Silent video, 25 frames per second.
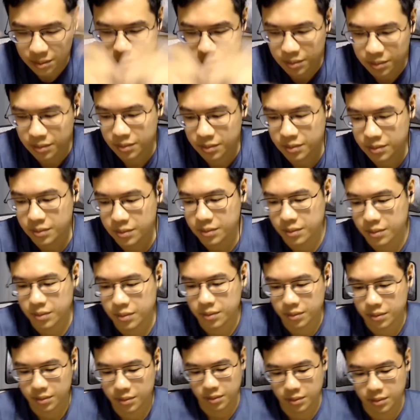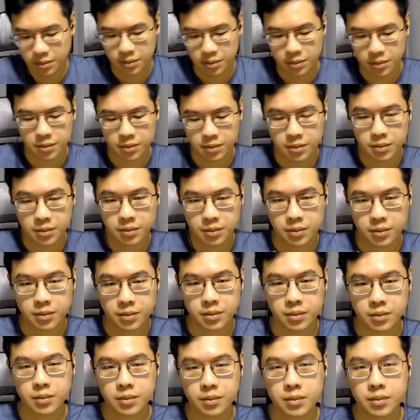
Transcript: Nobody speaks.